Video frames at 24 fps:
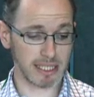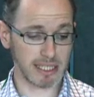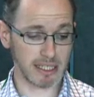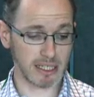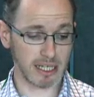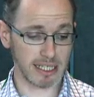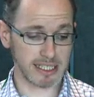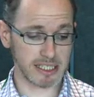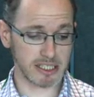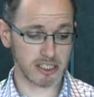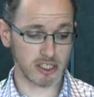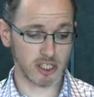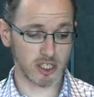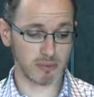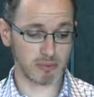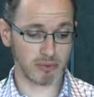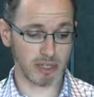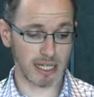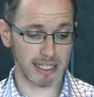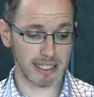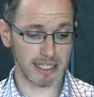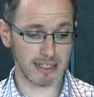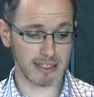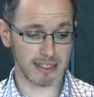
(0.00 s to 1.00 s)
emitting isotope
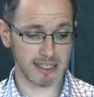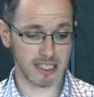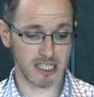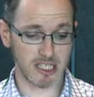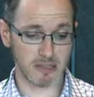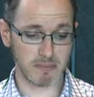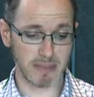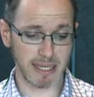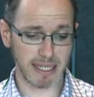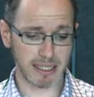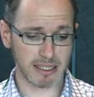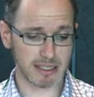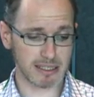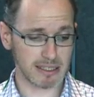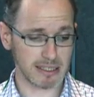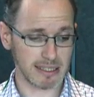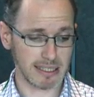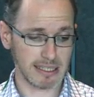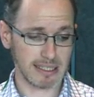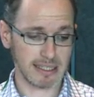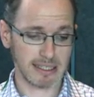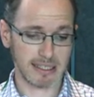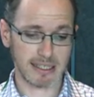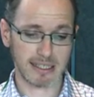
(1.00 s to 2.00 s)
rather than SPECT
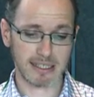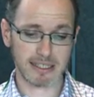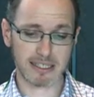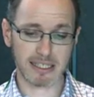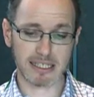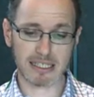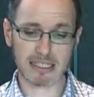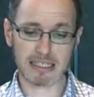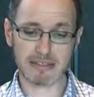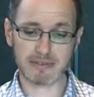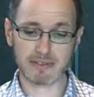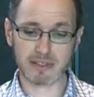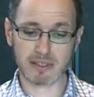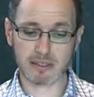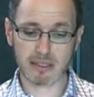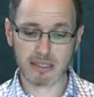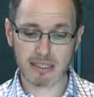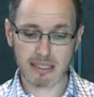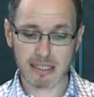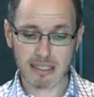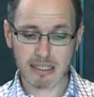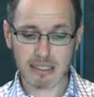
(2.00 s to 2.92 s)
and get even